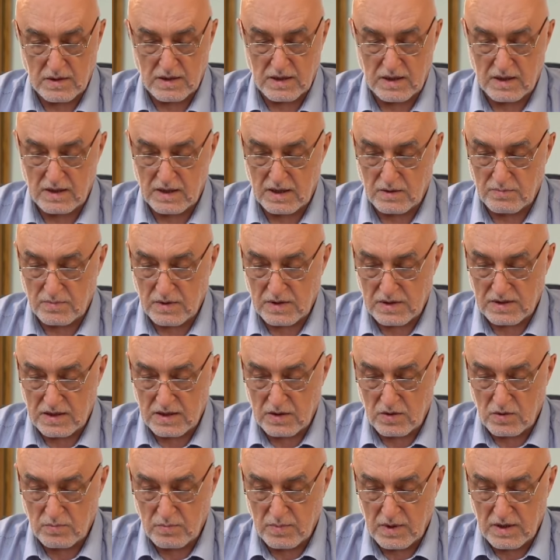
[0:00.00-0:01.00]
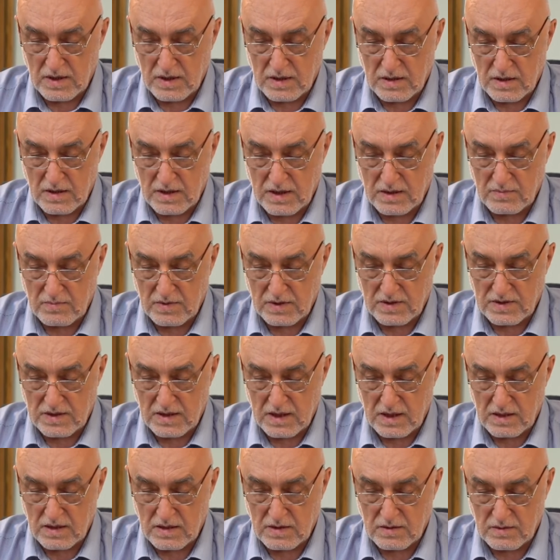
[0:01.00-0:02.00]
in every single minute and every
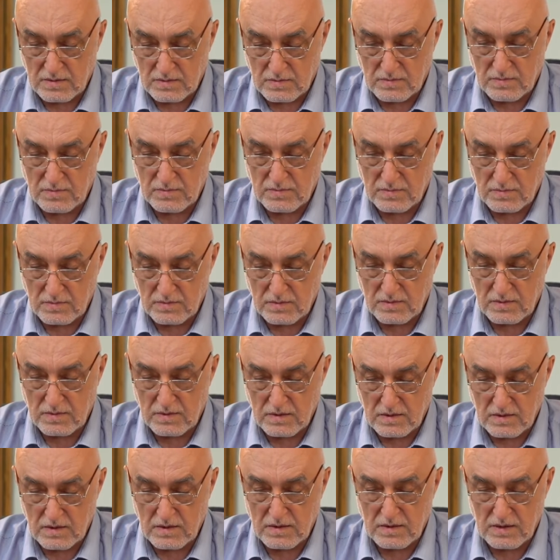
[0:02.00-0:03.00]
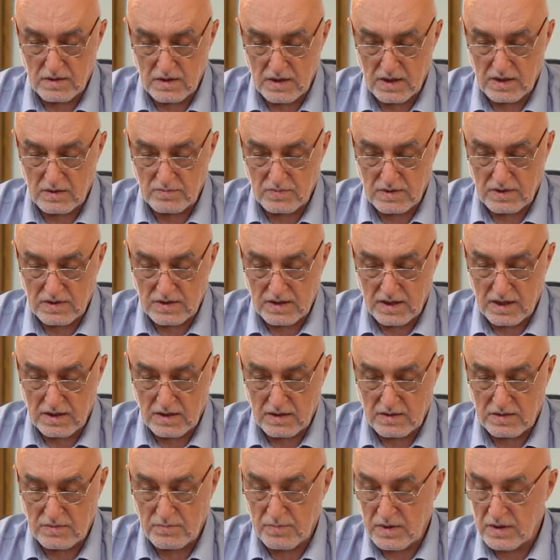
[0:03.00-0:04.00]
second, every
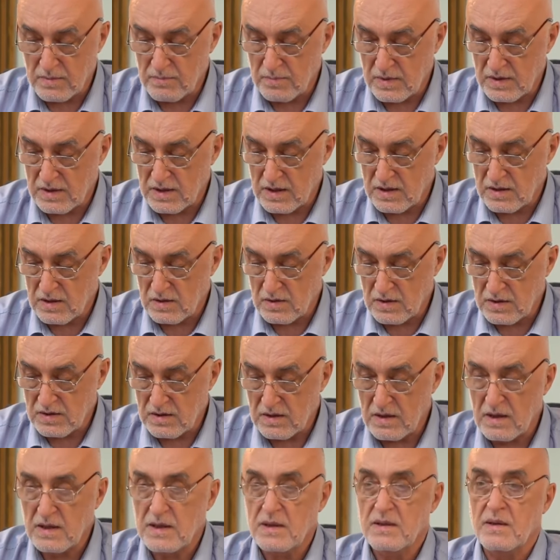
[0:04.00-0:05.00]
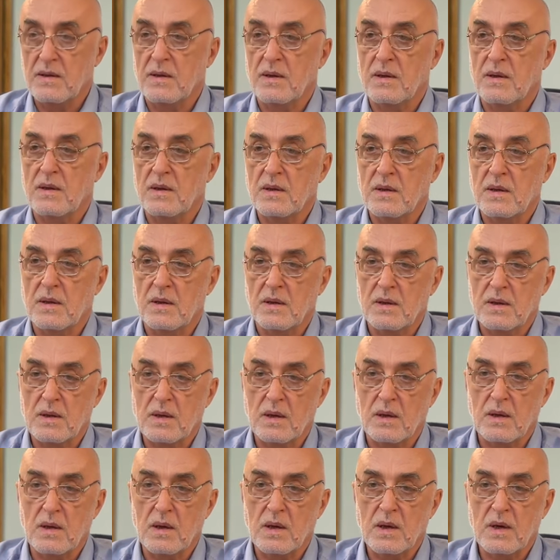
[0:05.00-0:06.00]
second spent meticulously
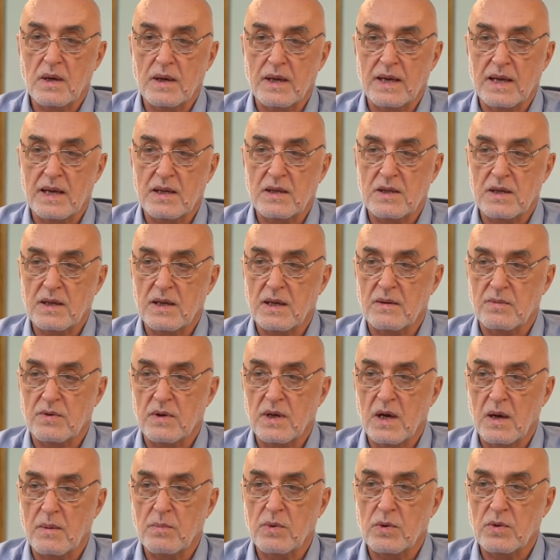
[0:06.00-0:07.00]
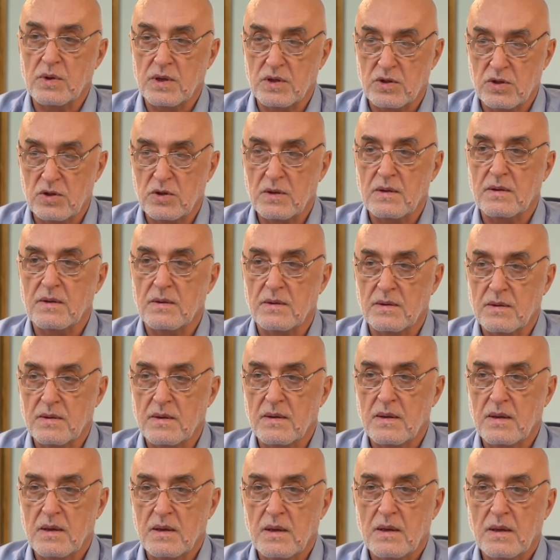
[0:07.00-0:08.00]
on each and every operation,
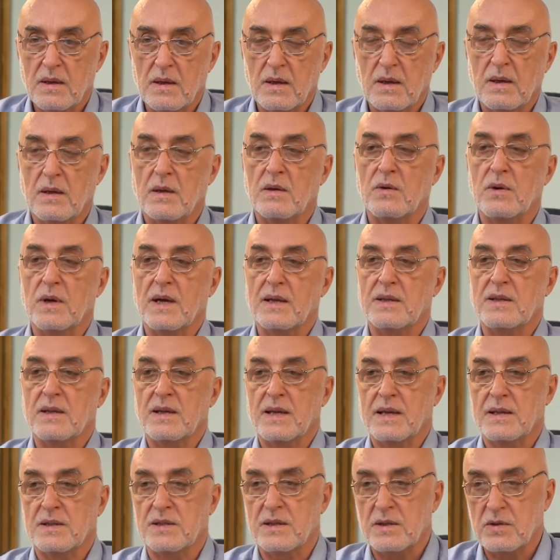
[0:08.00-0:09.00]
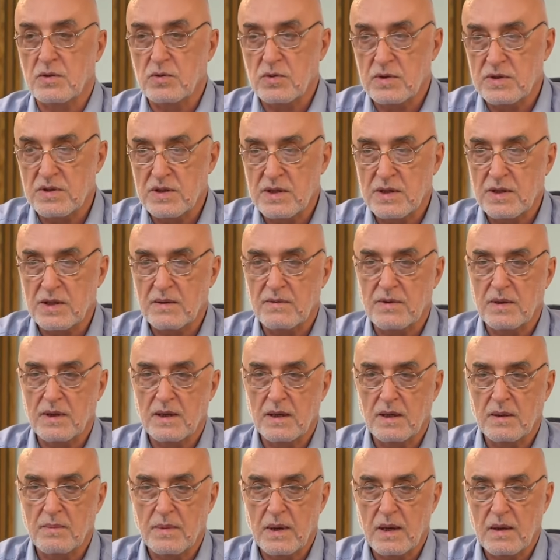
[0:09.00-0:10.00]
translates into a
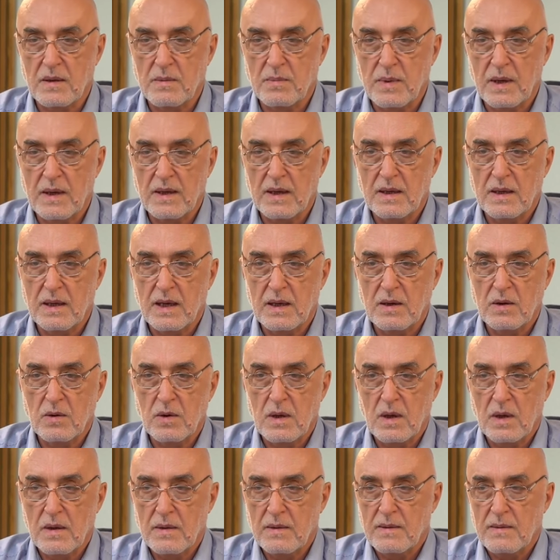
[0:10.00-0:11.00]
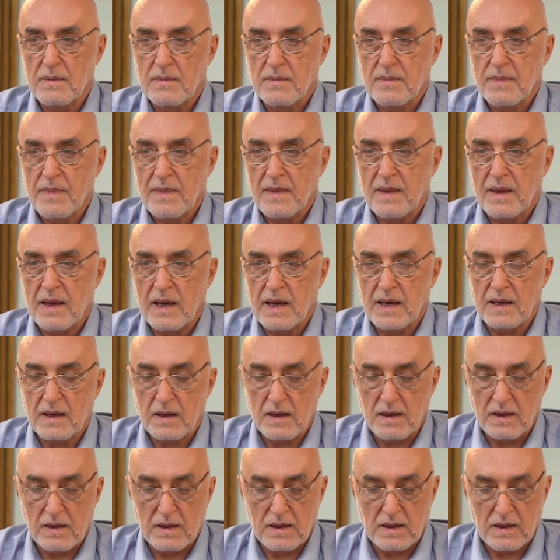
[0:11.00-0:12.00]
significant amount of money later on.
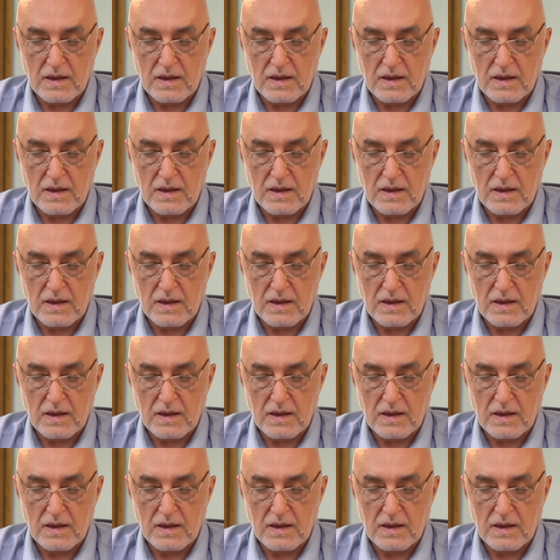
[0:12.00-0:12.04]
And